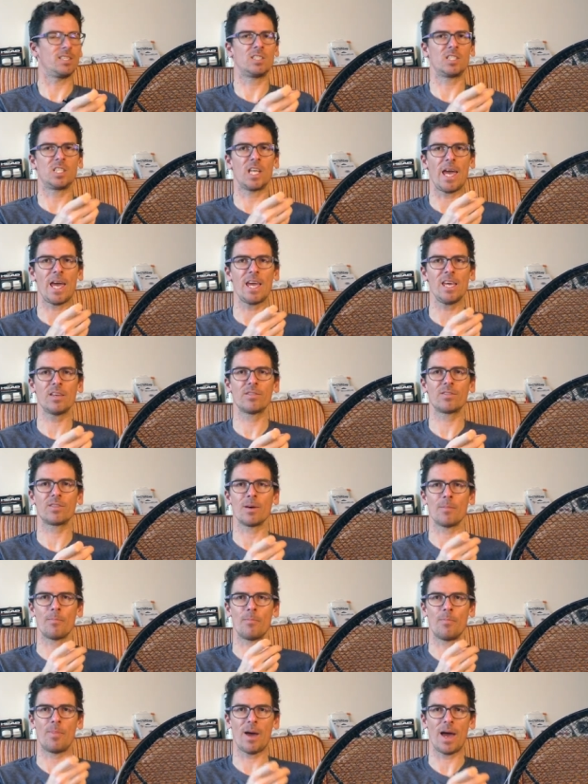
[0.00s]
Take the
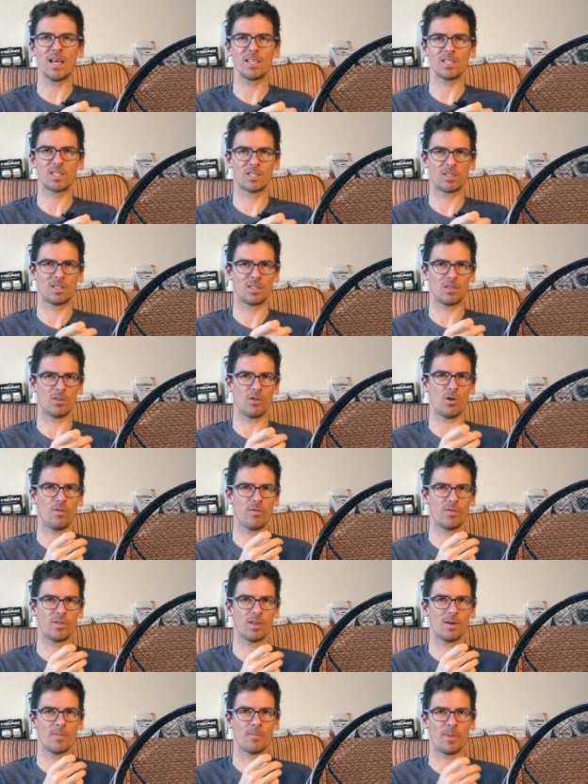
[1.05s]
best
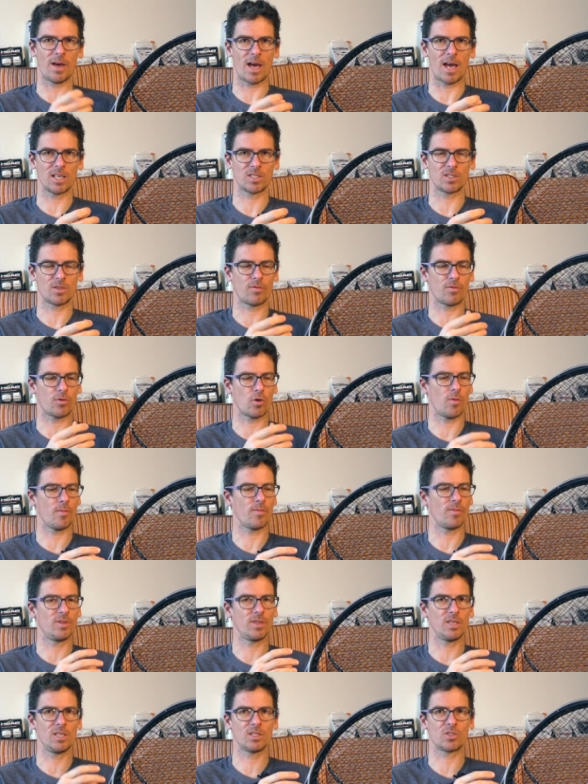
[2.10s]
of the best
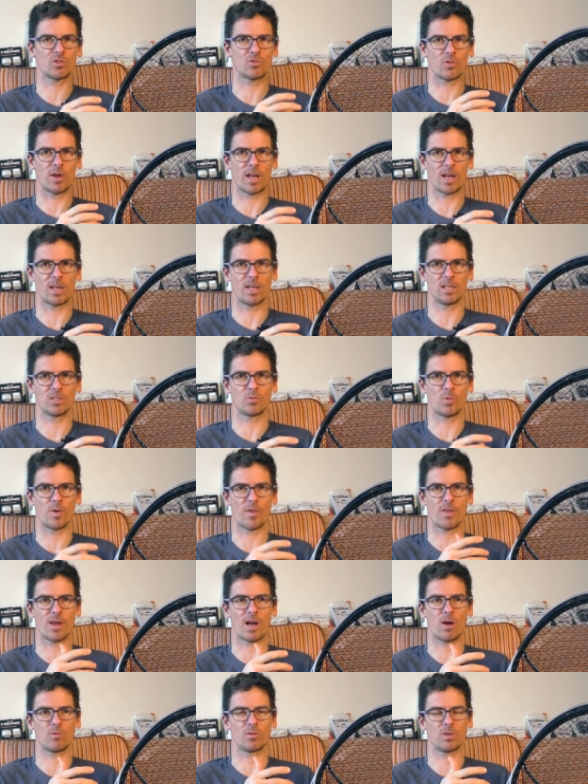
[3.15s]
from these records
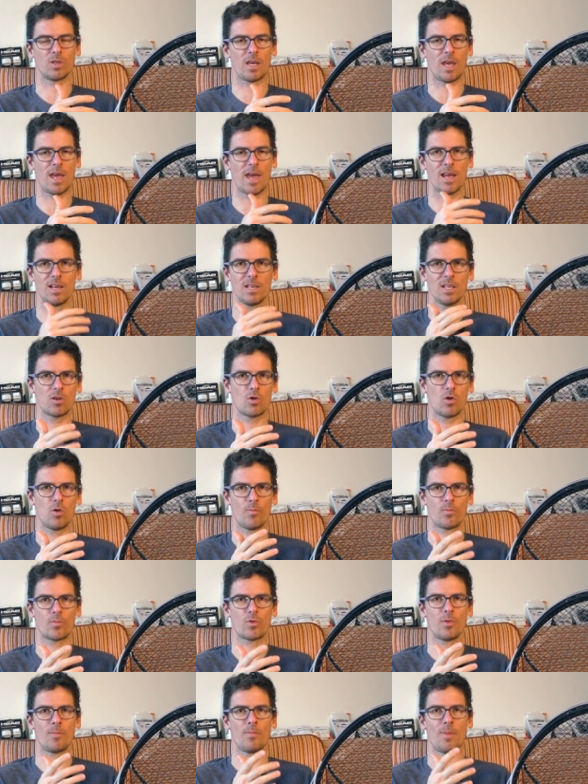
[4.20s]
without any
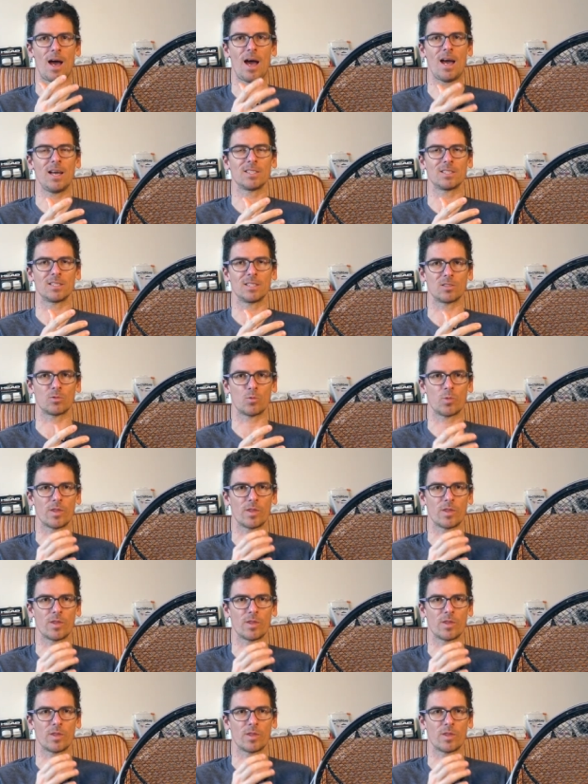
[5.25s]
compromises,